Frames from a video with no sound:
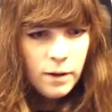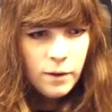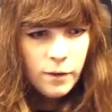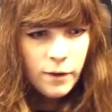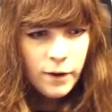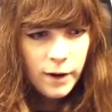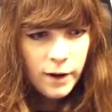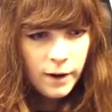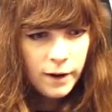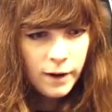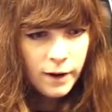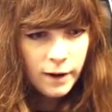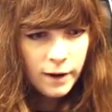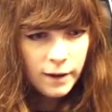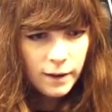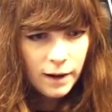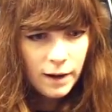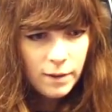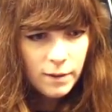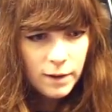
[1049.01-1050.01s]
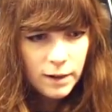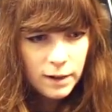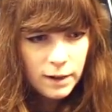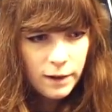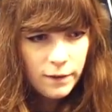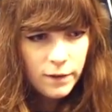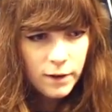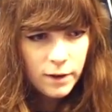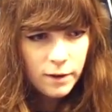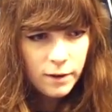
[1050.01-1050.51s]
Phew, that was
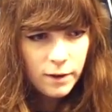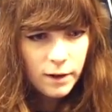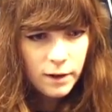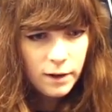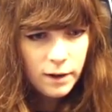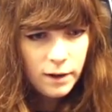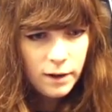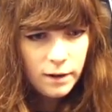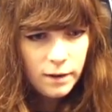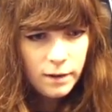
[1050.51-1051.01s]
difficult, you know.